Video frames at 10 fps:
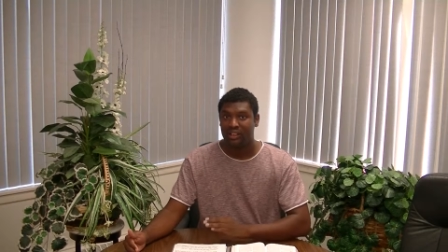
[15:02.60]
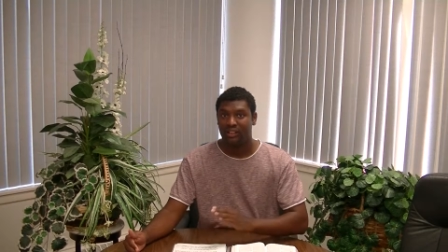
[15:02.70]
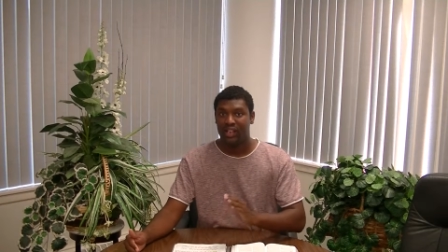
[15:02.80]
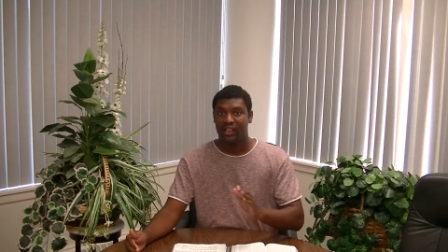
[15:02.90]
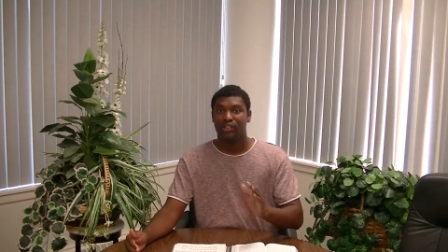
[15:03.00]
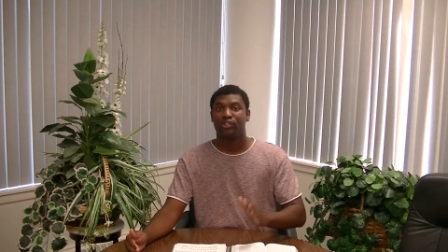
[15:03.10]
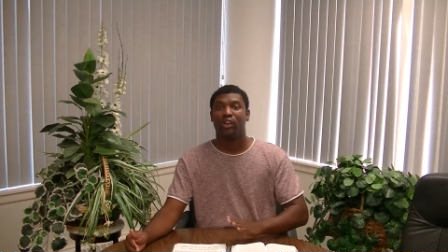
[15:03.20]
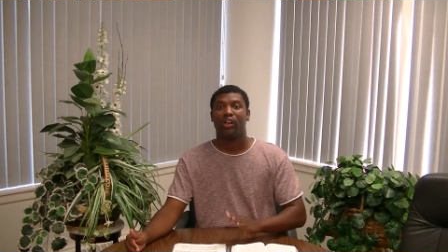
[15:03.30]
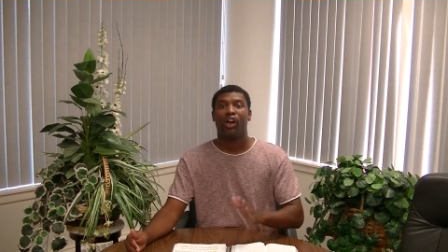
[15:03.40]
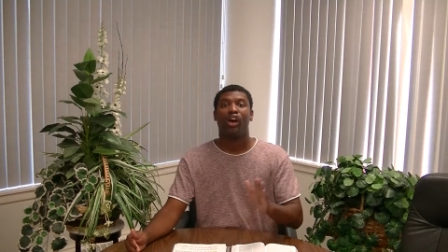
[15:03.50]
that it's
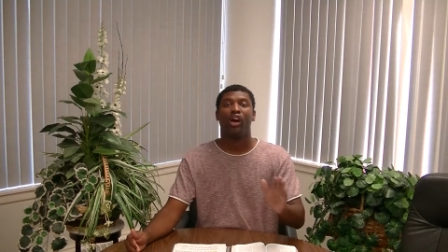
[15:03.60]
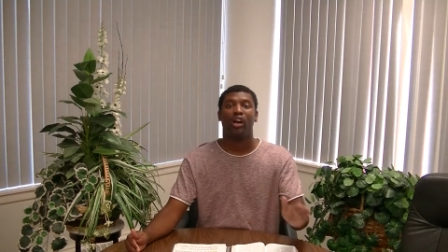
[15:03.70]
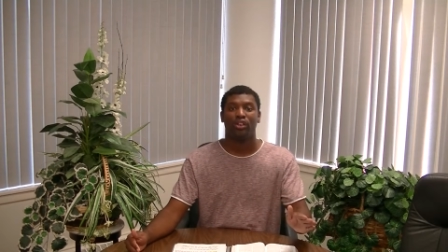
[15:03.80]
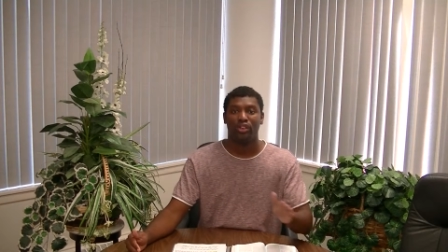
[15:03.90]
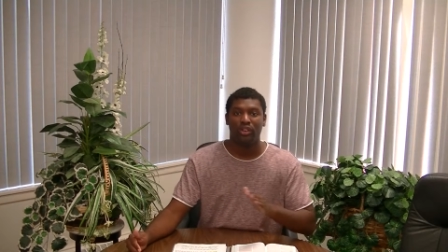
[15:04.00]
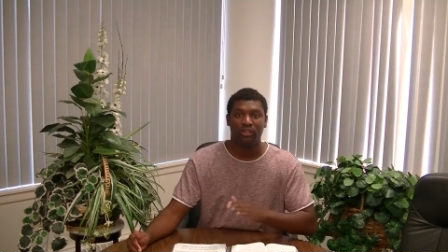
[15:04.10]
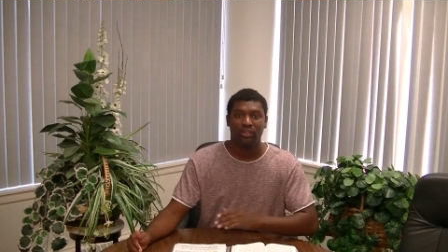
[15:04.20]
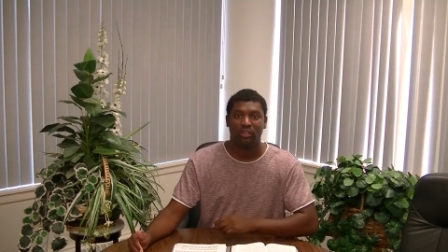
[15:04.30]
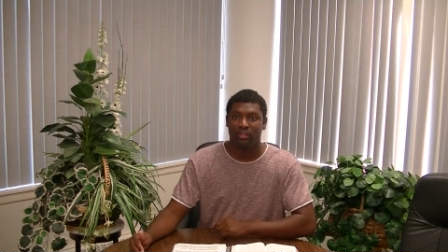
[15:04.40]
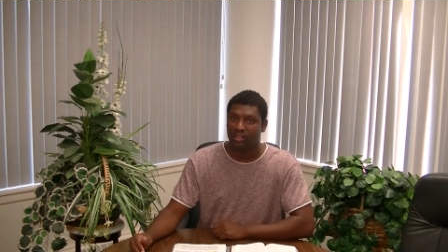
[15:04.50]
going to hurt you
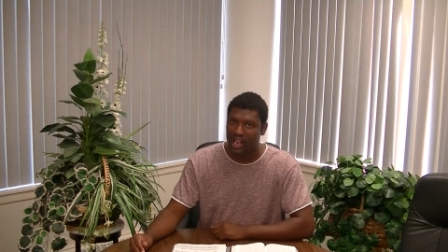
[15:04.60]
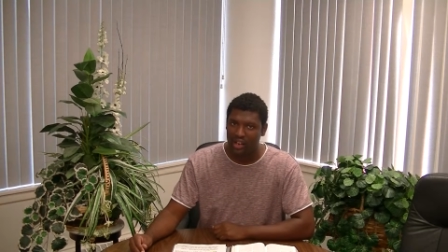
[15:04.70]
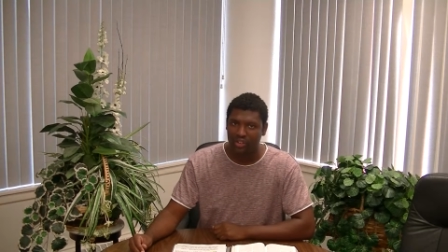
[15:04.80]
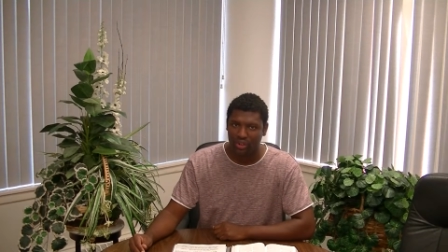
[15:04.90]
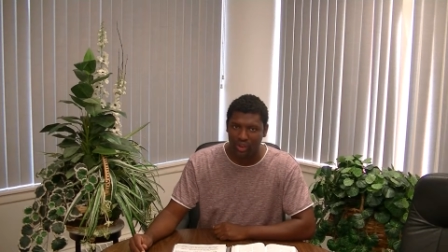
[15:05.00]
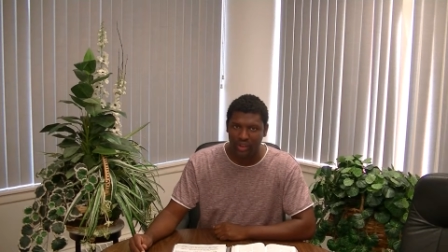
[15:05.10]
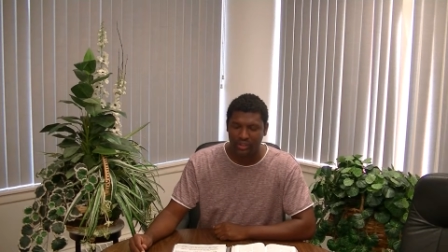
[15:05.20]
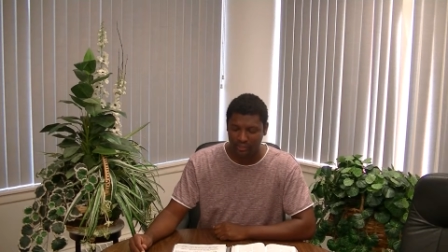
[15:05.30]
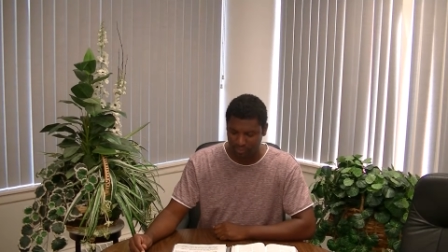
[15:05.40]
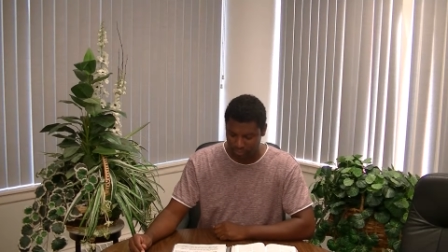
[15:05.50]
down the road.